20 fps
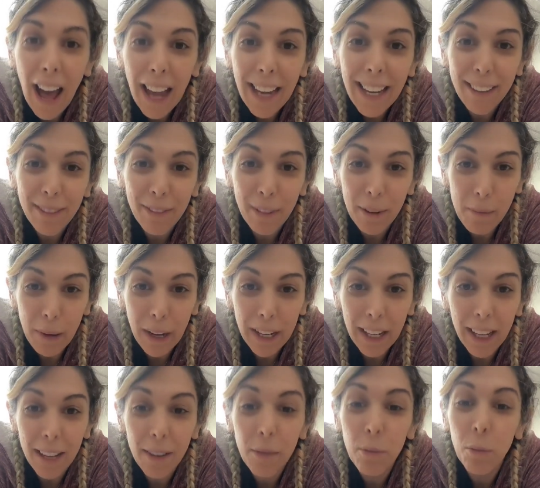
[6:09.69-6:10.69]
Hi
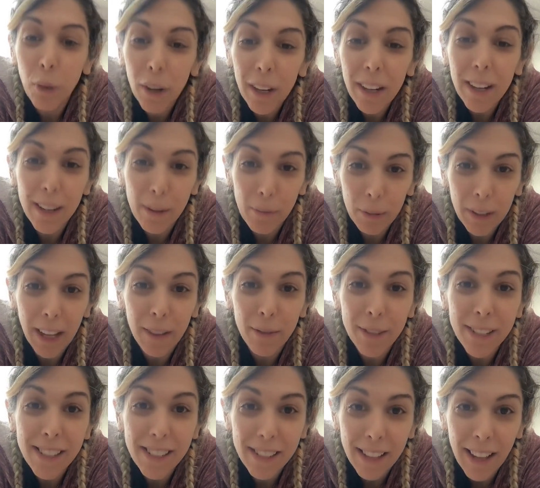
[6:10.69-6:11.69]
everybody, we're going to play
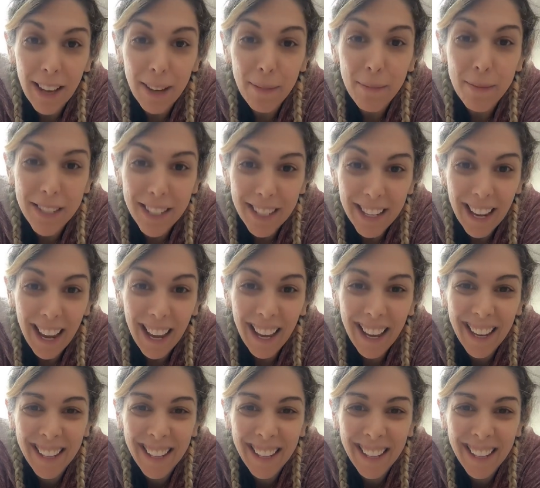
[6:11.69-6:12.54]
with slime today.